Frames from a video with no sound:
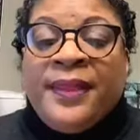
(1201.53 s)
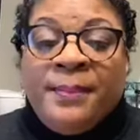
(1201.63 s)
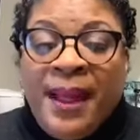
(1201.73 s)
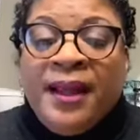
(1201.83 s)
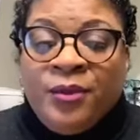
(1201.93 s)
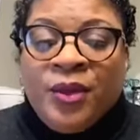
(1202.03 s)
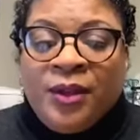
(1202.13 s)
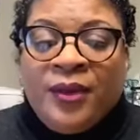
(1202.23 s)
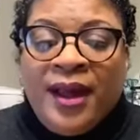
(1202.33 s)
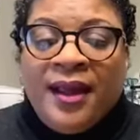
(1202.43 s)
the pain went
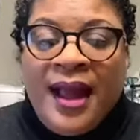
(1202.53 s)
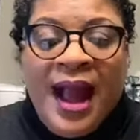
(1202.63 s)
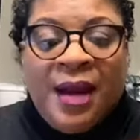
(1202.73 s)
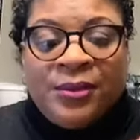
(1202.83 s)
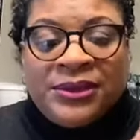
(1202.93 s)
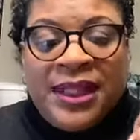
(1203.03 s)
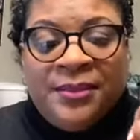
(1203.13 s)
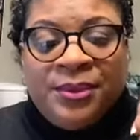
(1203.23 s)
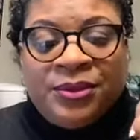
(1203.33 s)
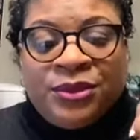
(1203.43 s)
away. I was
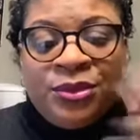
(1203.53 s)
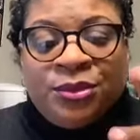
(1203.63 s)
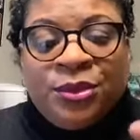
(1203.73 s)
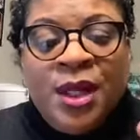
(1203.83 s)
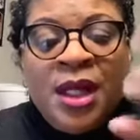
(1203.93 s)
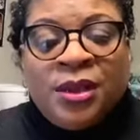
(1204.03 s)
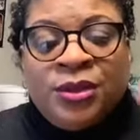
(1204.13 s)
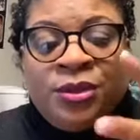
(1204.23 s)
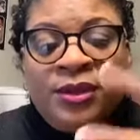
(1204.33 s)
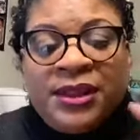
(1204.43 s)
able to
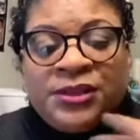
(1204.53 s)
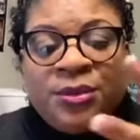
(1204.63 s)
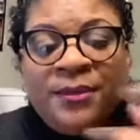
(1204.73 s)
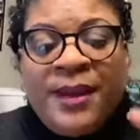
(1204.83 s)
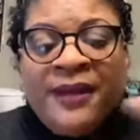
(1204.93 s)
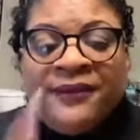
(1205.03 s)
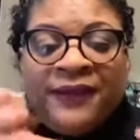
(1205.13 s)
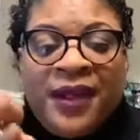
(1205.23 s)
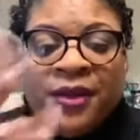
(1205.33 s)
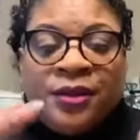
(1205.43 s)
do this with my
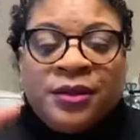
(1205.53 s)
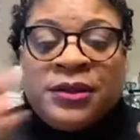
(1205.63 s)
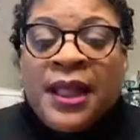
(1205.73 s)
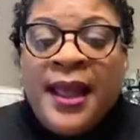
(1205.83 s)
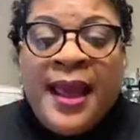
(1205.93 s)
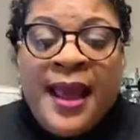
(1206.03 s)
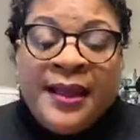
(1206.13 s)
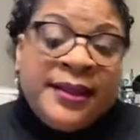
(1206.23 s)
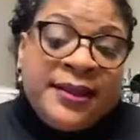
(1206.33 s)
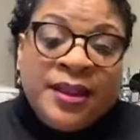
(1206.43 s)
fingers
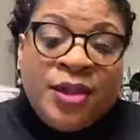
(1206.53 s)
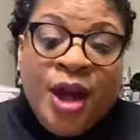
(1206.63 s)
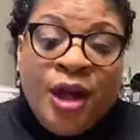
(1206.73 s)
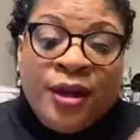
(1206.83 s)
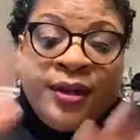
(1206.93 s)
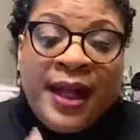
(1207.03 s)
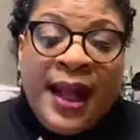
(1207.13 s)
and it didn't hurt.